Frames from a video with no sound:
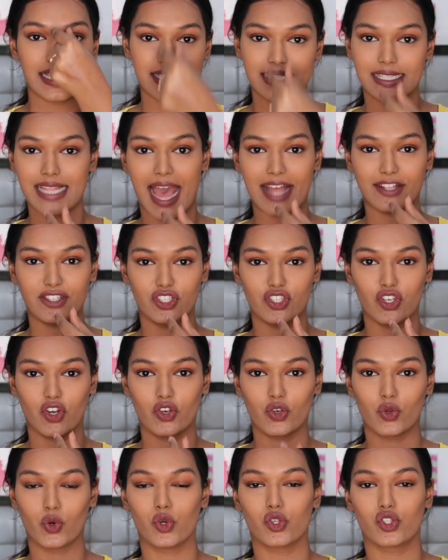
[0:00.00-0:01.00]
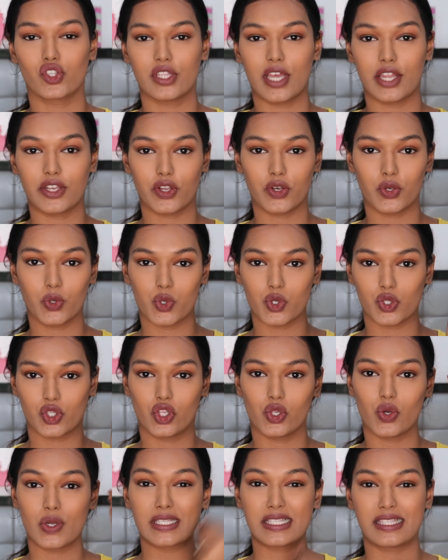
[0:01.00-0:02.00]
snatch your nose so that your
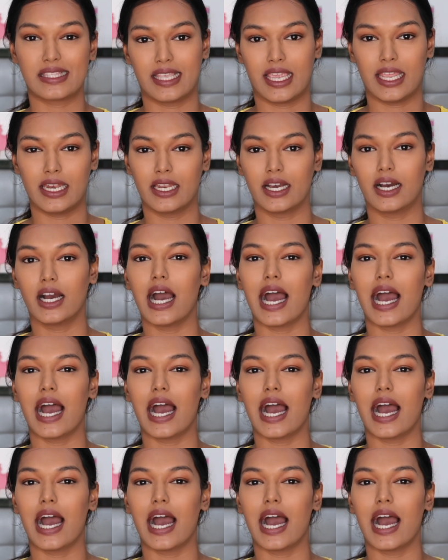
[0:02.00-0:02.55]
nose looks thinner.